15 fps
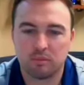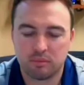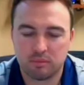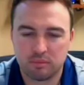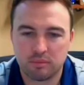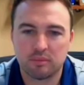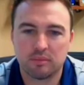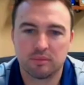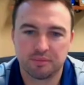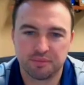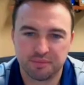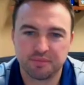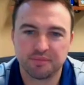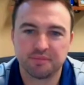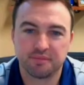attacks
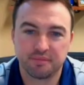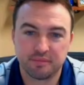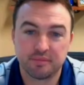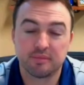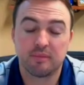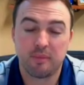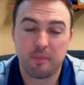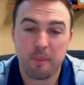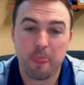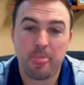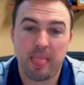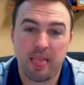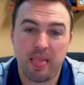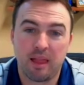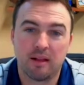in which
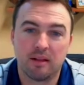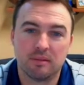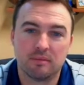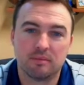they then